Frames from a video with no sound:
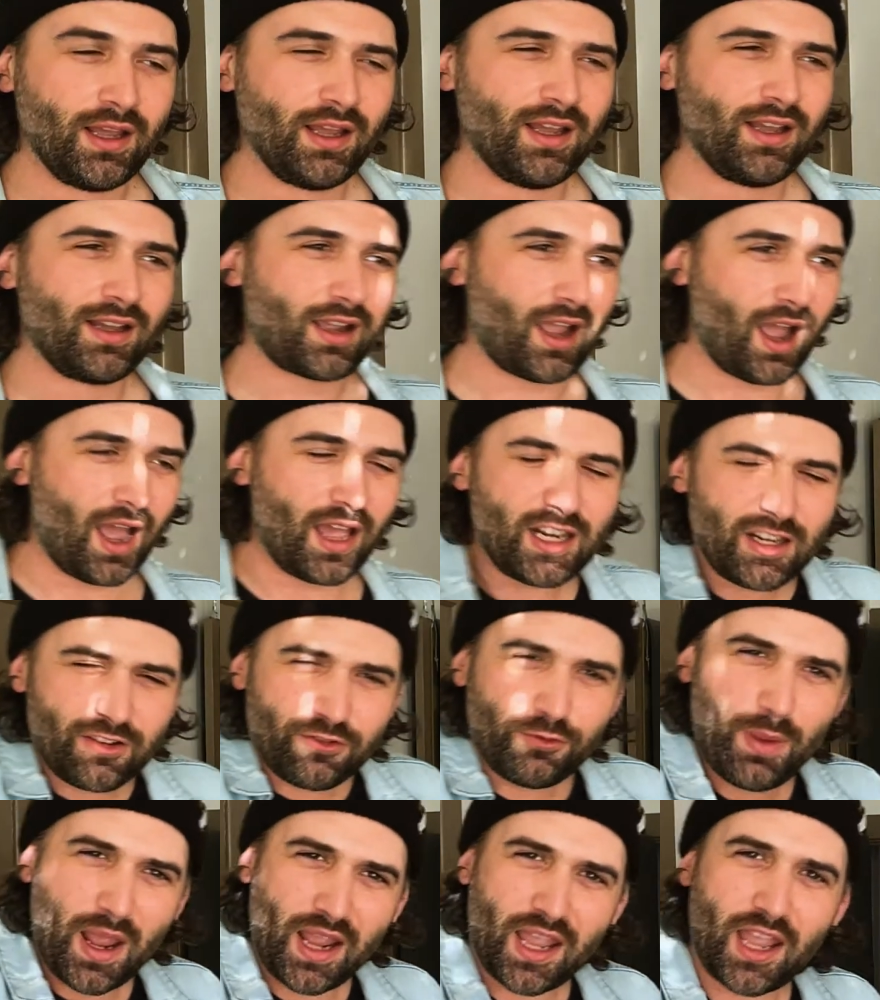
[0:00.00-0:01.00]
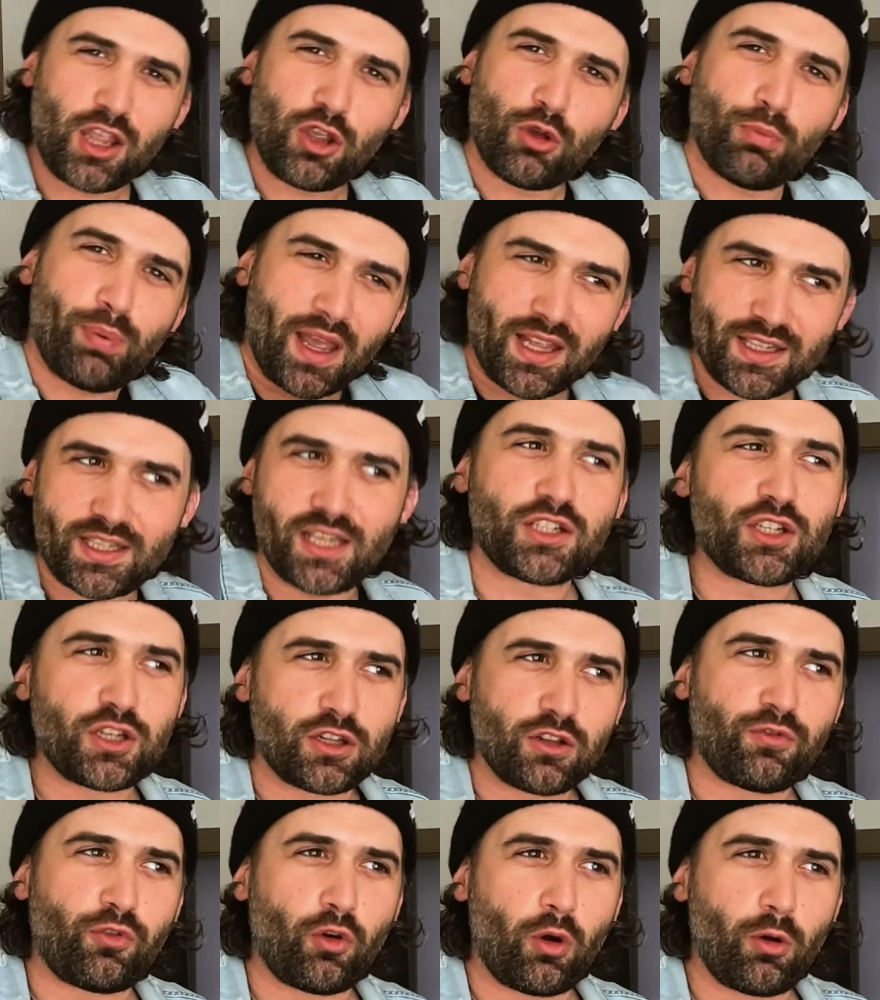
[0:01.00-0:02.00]
kind of making you pay attention to
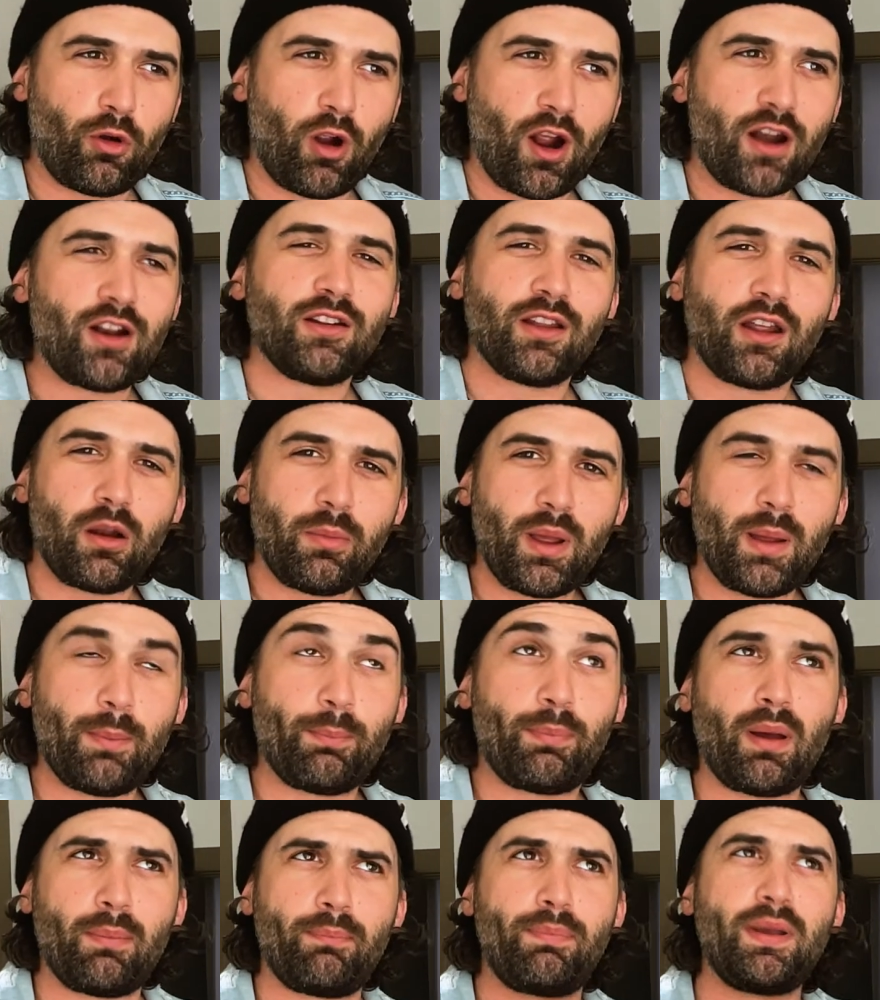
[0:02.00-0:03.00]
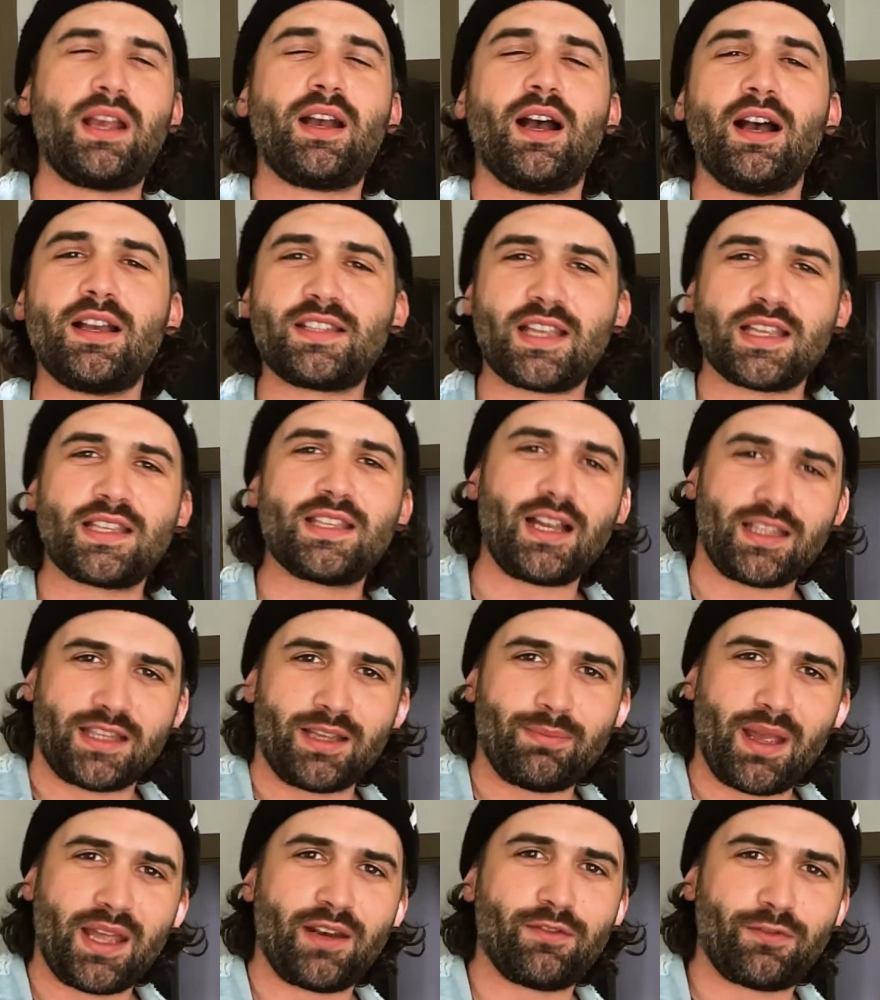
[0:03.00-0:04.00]
the foreground a little bit, but because it's not
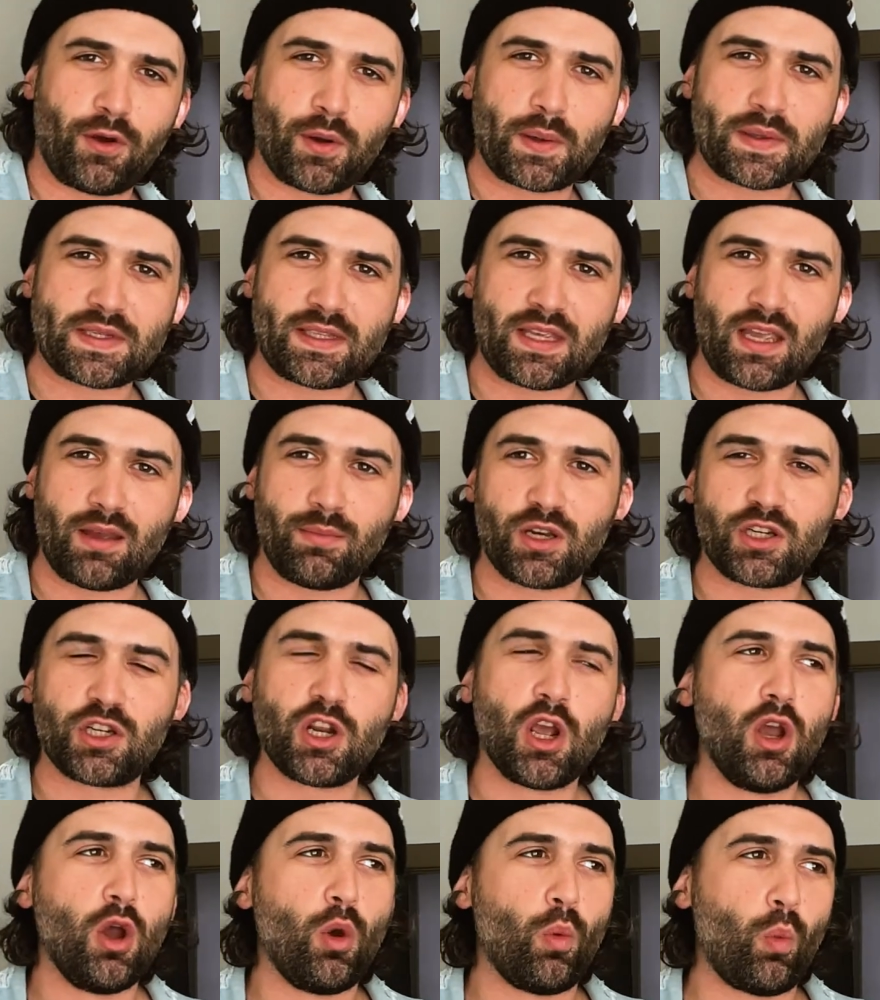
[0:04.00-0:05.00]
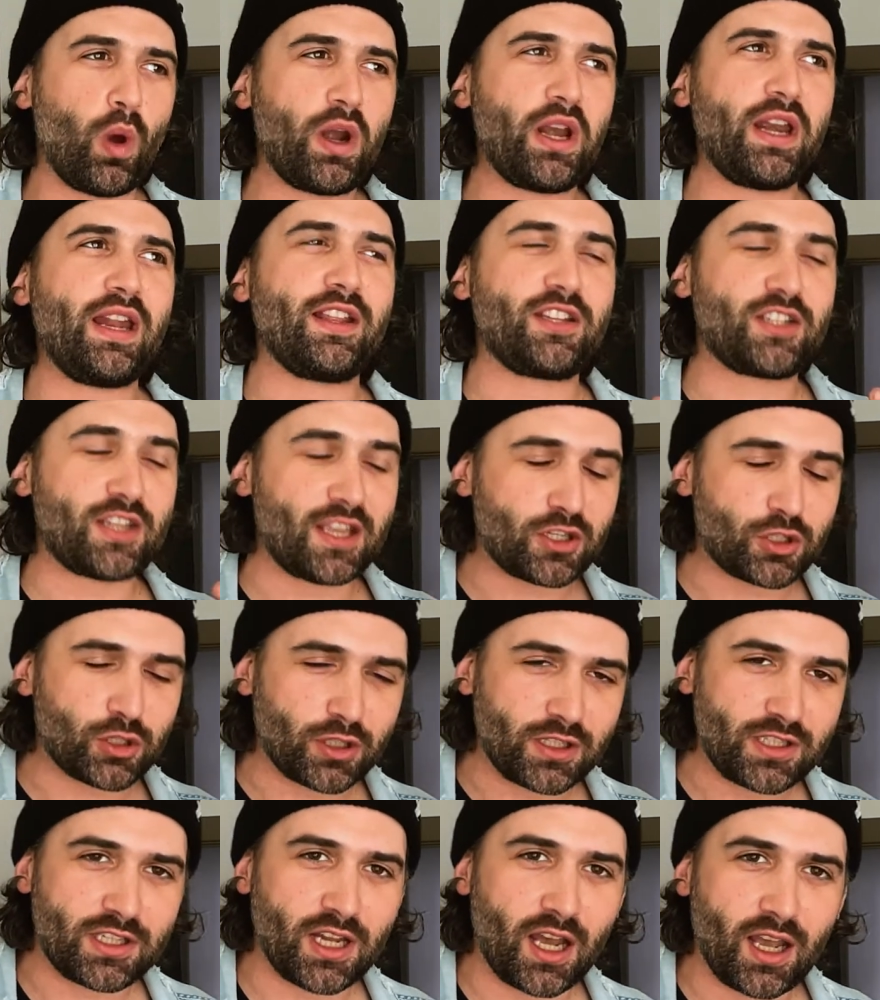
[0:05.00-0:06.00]
the main focus of the image, what it
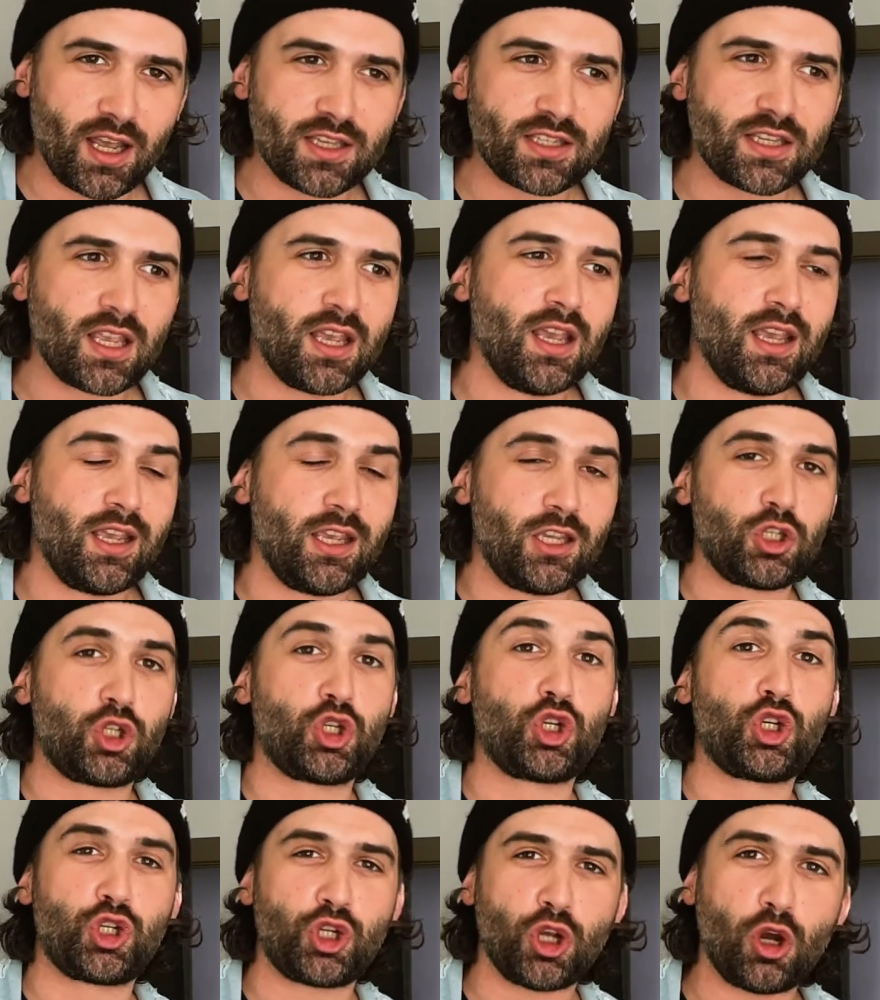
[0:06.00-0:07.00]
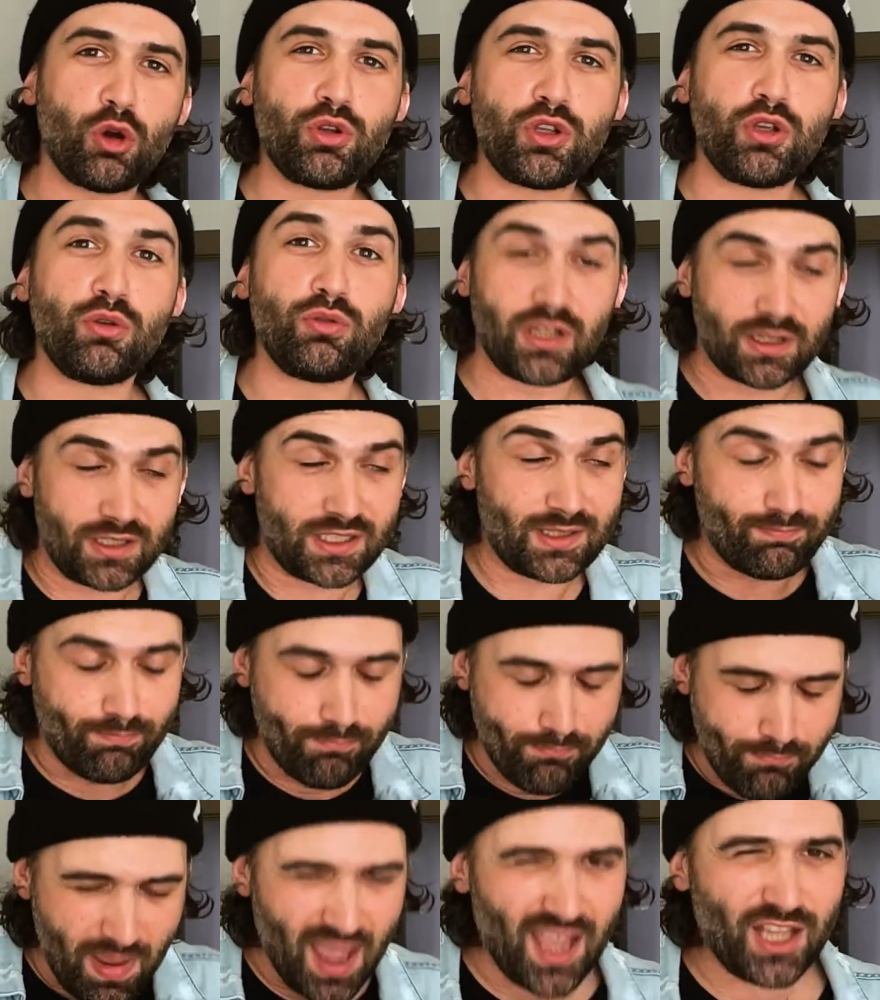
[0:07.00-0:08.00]
essentially does is show you the
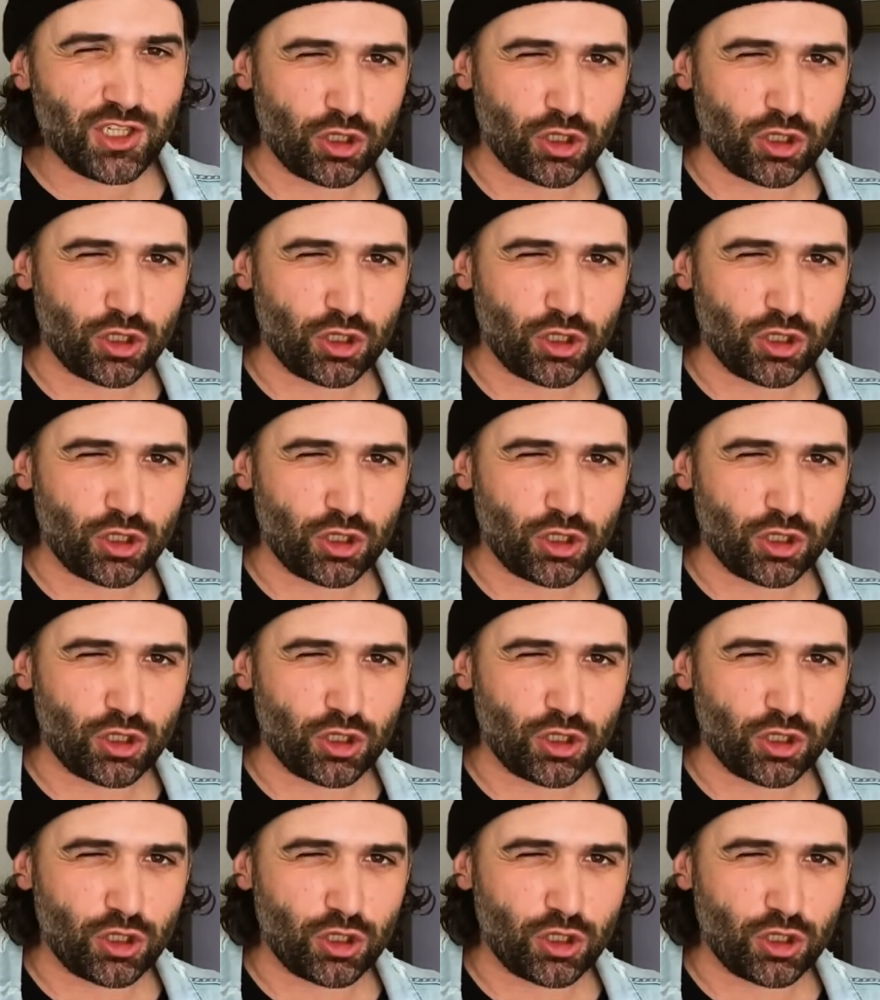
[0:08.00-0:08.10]
major